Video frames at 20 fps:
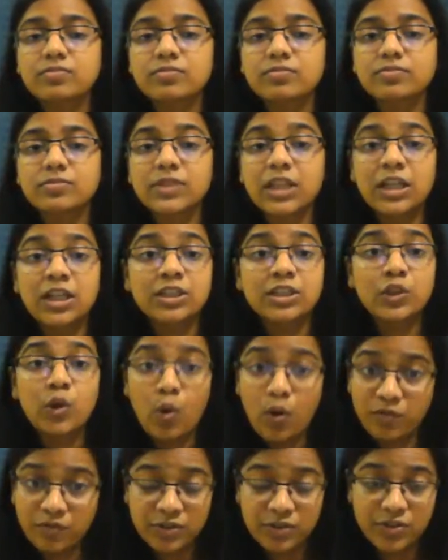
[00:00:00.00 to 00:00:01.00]
the
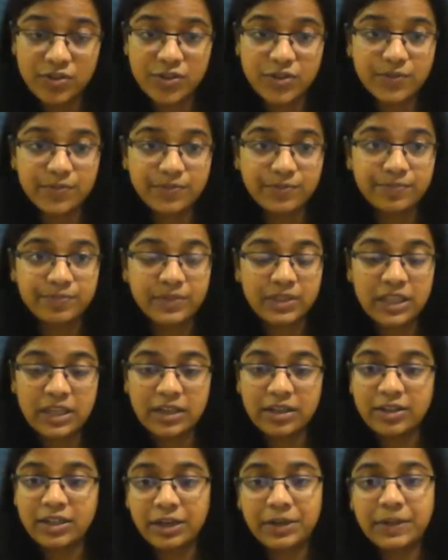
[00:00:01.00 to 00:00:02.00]
offers that are
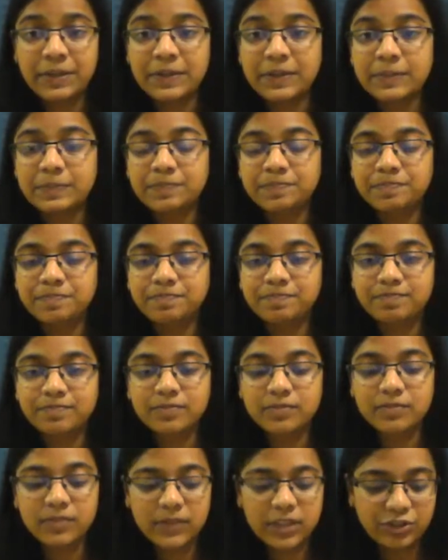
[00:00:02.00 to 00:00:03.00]
running?
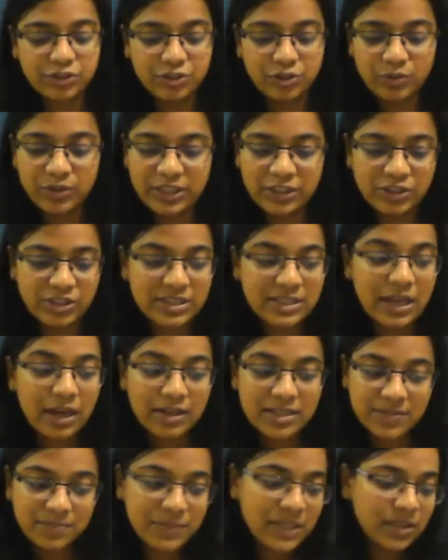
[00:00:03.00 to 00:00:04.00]
So you can just ask
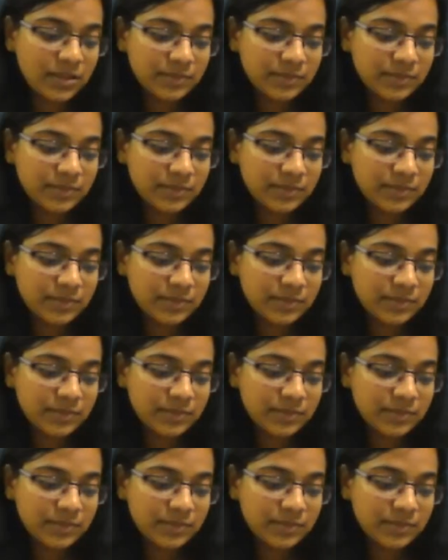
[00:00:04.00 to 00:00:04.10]
me.